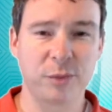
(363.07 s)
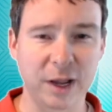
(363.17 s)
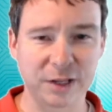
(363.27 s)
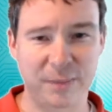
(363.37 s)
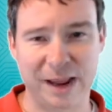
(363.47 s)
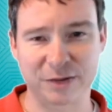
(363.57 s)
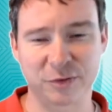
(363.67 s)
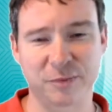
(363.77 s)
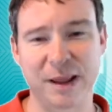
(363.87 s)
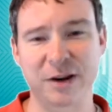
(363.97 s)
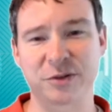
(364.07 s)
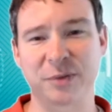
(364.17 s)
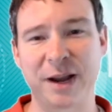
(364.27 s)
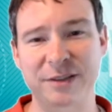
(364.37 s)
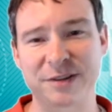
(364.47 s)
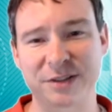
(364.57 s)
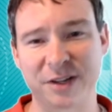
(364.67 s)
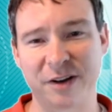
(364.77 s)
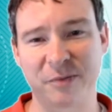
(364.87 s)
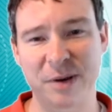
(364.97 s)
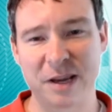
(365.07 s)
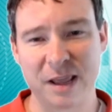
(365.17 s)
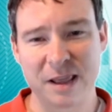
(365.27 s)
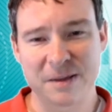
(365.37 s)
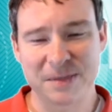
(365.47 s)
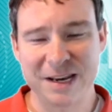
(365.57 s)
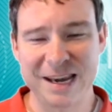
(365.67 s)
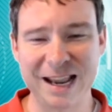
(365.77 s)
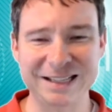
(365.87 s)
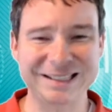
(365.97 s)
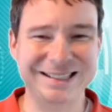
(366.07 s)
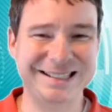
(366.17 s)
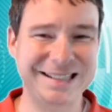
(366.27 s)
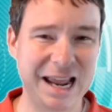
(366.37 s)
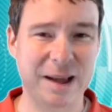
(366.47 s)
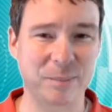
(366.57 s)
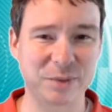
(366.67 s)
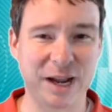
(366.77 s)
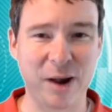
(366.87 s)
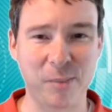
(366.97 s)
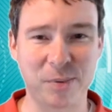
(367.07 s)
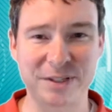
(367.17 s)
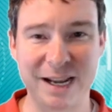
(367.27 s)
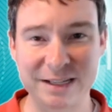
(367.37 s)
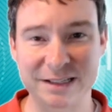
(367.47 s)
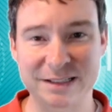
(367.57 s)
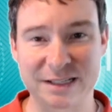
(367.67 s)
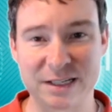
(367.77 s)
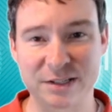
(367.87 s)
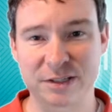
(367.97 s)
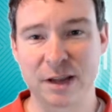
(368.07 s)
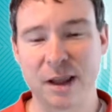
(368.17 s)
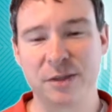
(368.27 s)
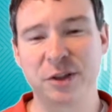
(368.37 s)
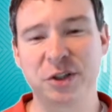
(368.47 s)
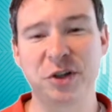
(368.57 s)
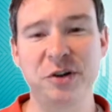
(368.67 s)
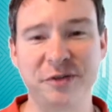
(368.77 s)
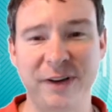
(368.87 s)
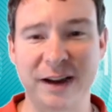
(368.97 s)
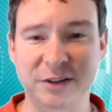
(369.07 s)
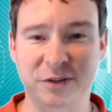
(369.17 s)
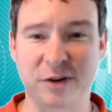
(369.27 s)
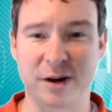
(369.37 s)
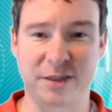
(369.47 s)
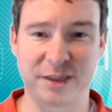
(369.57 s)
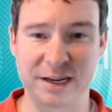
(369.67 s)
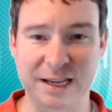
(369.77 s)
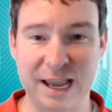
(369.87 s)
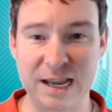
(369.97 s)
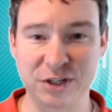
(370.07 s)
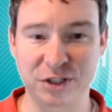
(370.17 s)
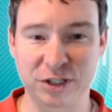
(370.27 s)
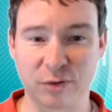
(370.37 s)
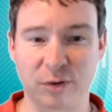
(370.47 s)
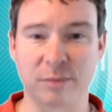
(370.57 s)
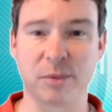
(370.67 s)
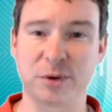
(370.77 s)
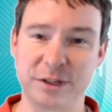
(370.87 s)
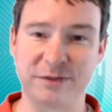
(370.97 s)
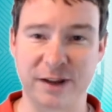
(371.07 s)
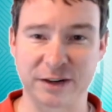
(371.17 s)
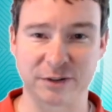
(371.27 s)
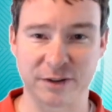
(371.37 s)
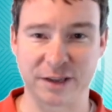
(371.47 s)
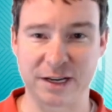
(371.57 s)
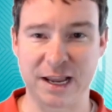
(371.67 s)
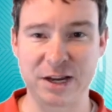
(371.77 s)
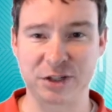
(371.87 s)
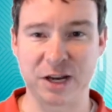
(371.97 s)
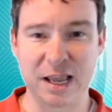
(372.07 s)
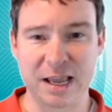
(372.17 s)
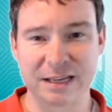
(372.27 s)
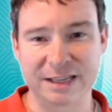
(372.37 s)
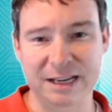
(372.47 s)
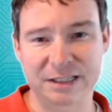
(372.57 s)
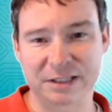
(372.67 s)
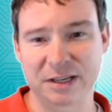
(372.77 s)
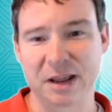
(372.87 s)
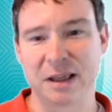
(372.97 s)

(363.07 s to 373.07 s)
we got the password manager. We got this stuff. But the next step to help protect us is the two-factor authentication or multi-factor authentication. Takes us